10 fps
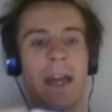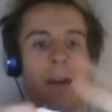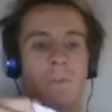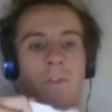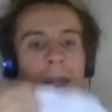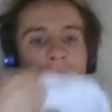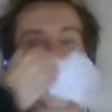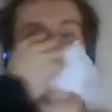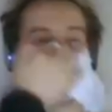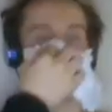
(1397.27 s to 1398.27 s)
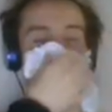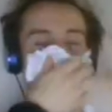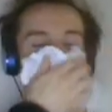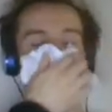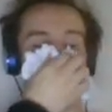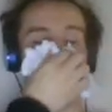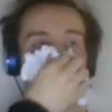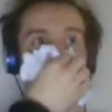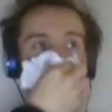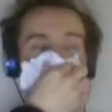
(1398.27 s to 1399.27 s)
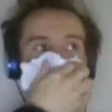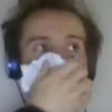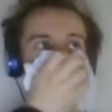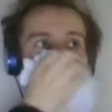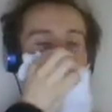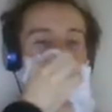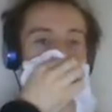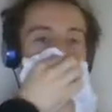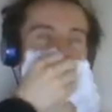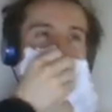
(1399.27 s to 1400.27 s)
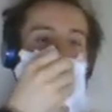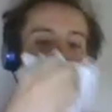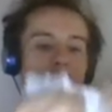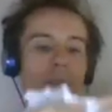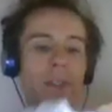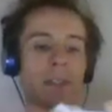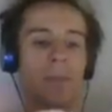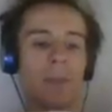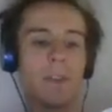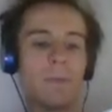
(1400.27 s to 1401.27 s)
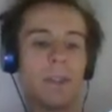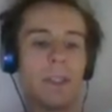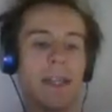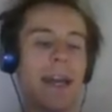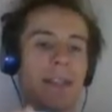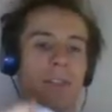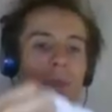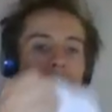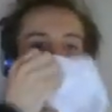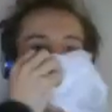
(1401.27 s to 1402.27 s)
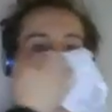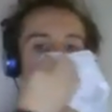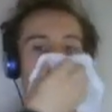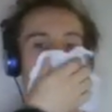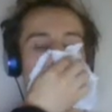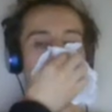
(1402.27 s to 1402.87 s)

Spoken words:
now I provided ranges instead of just fixed numbers, because it's true that just a fixed number doesn't really, that is so arbitrary.